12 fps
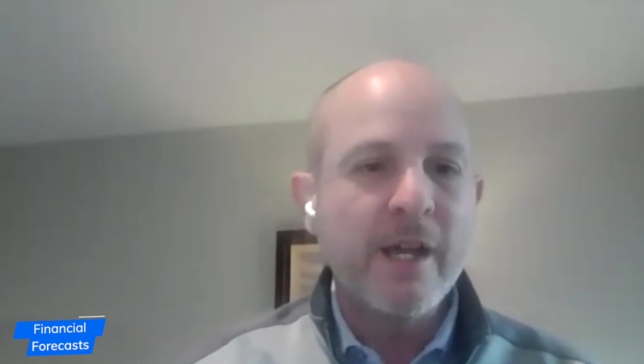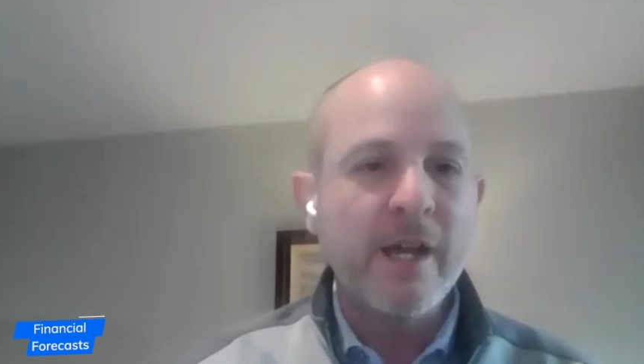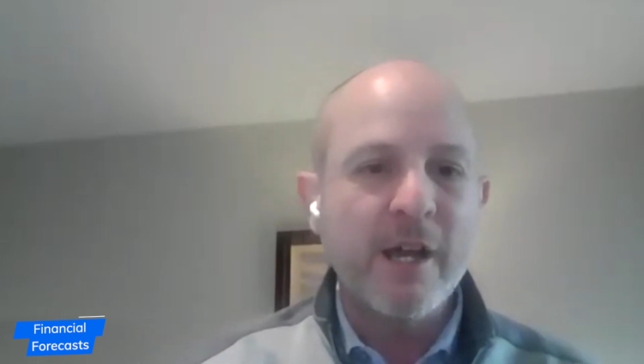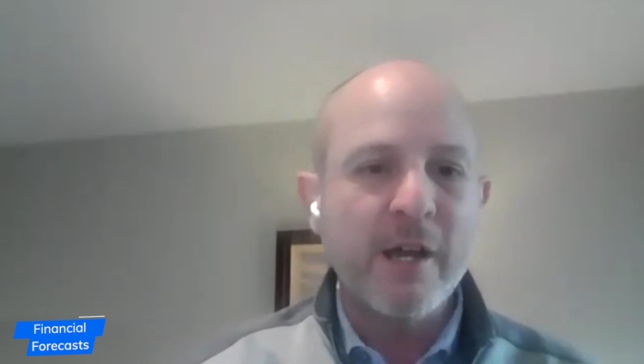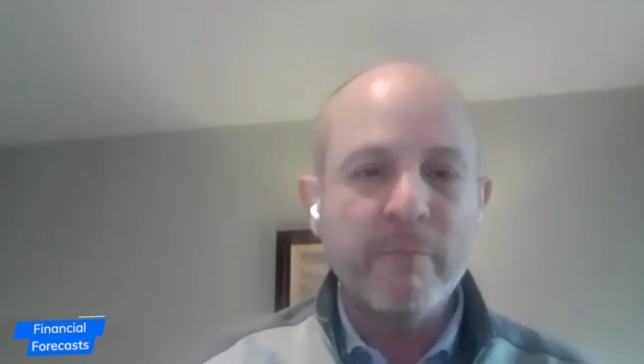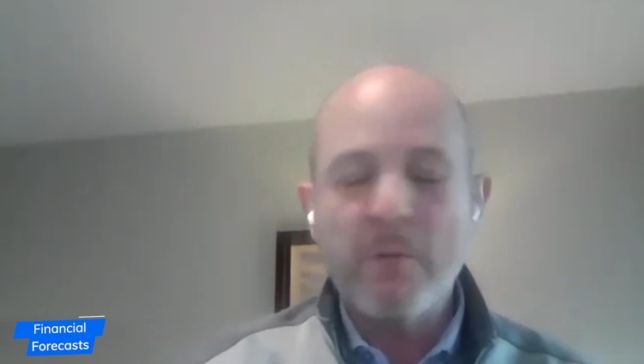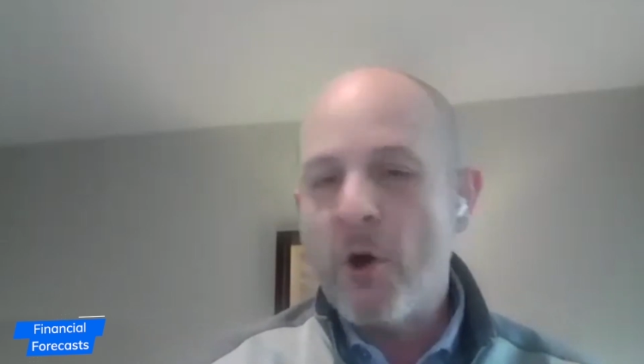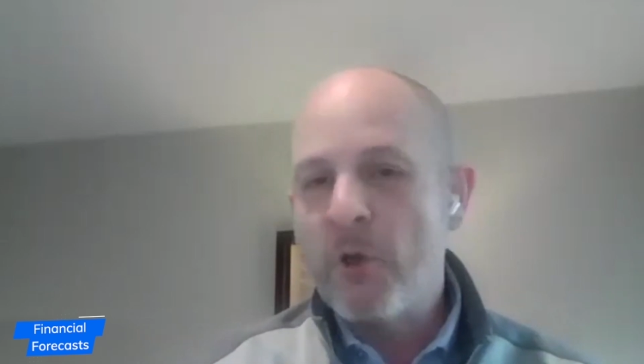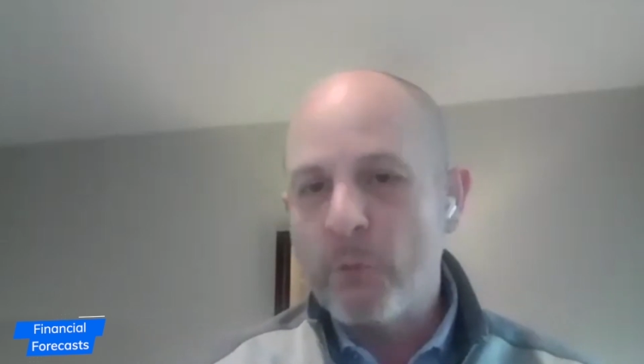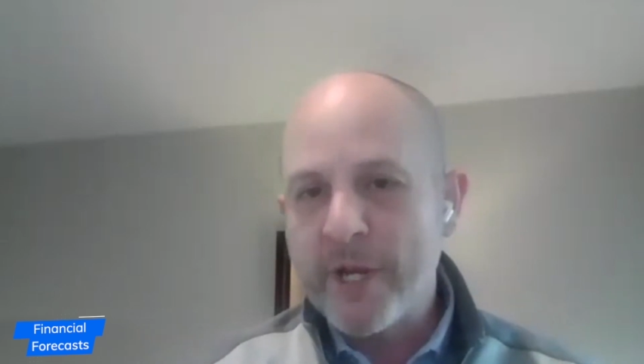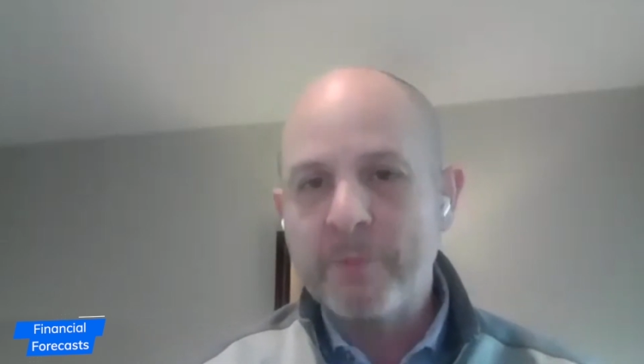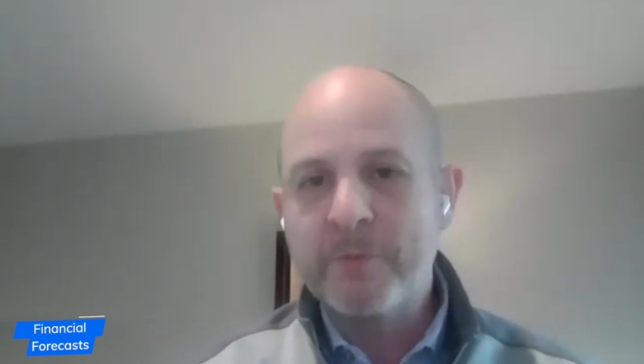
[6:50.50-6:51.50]
all the
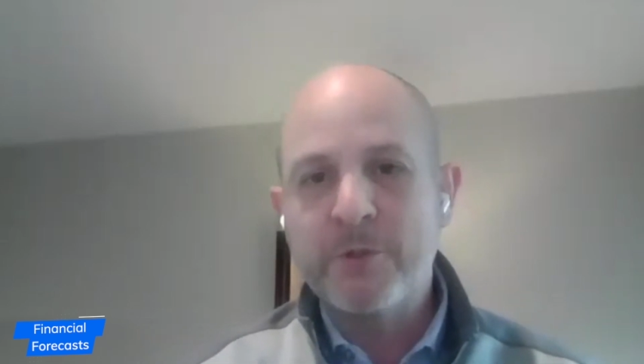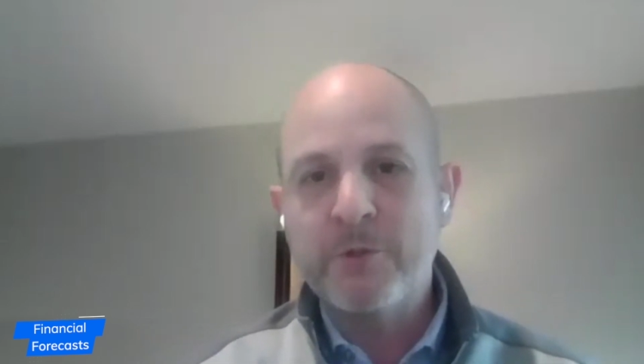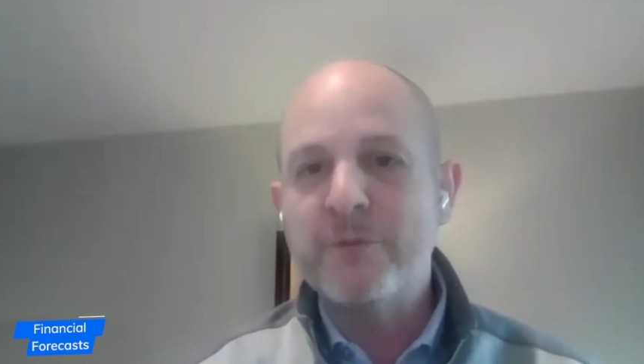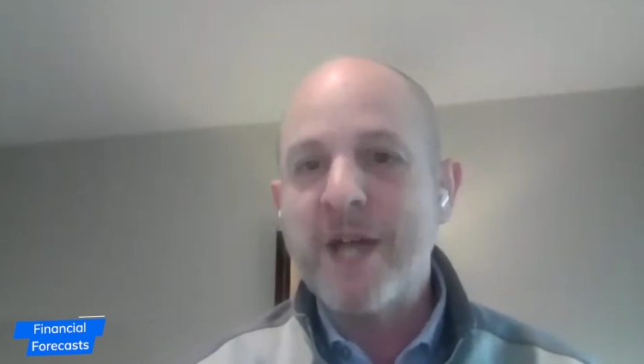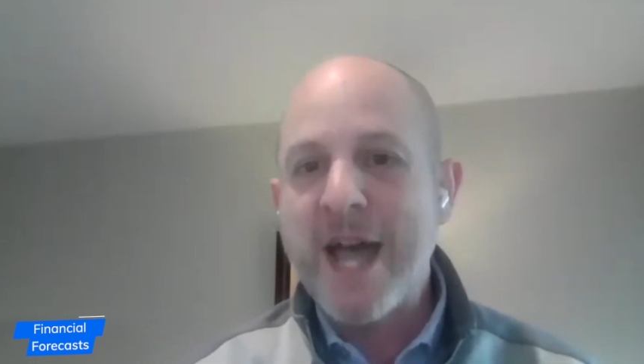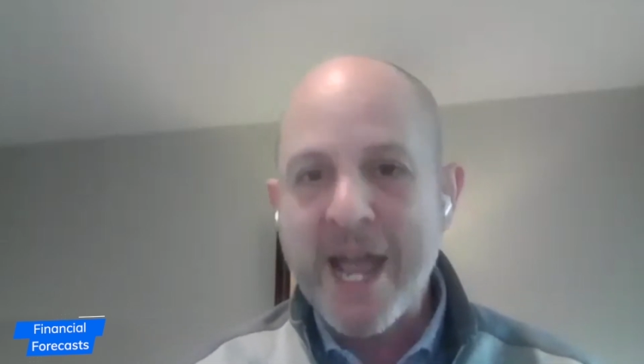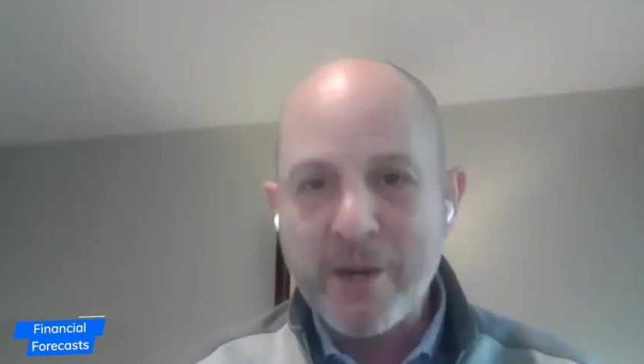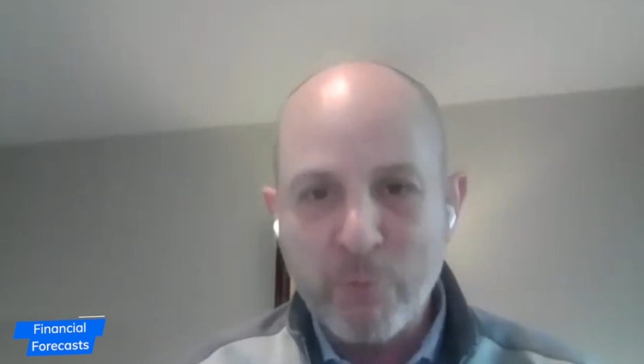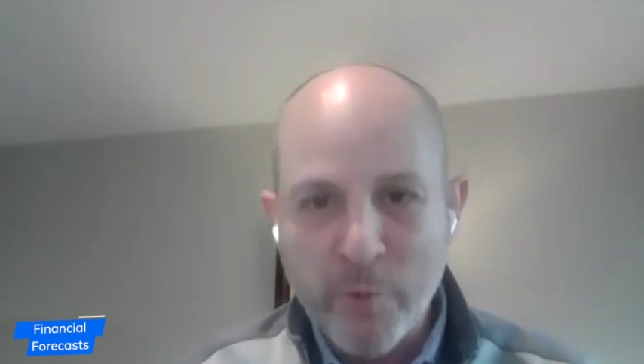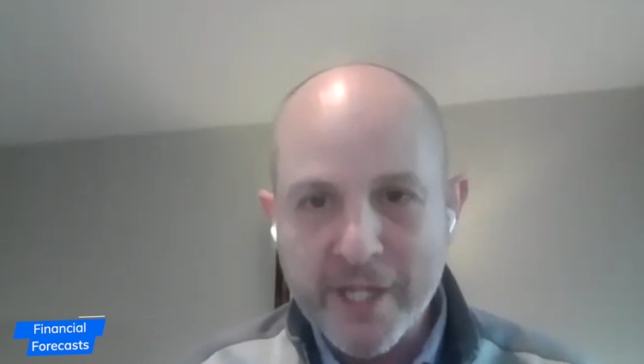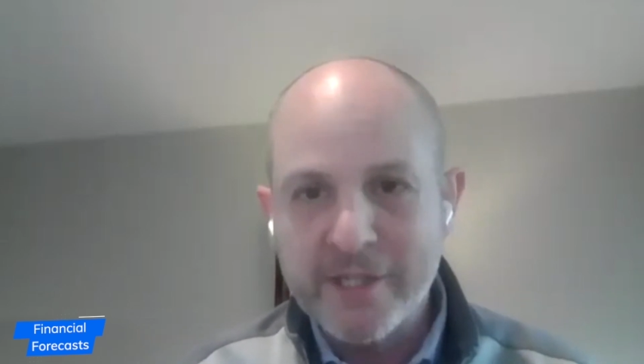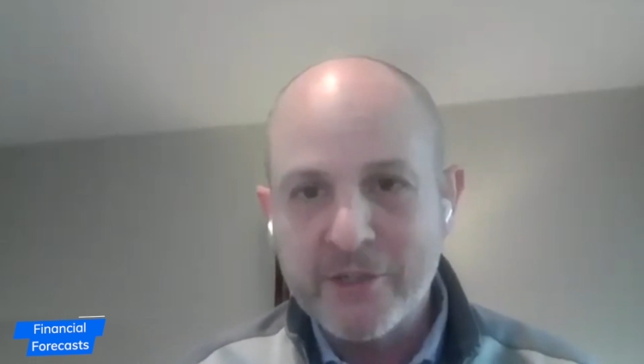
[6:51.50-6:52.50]
way up to the high
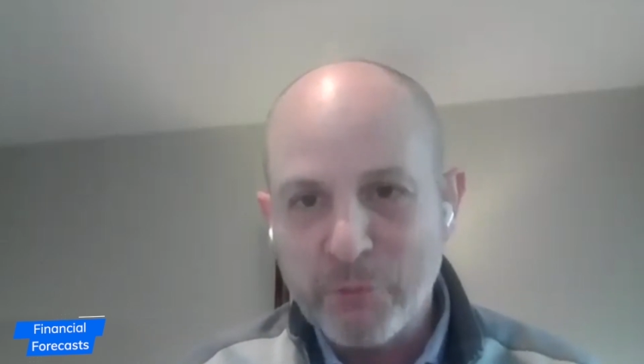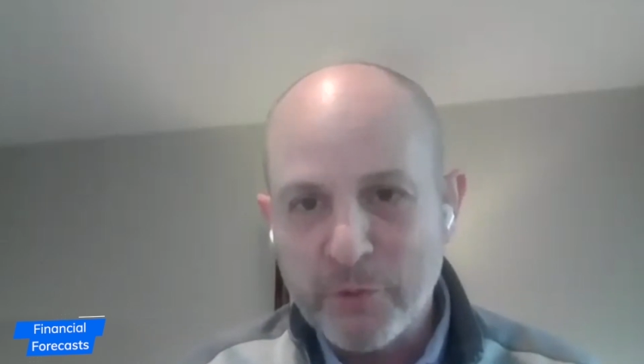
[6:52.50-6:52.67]
winds,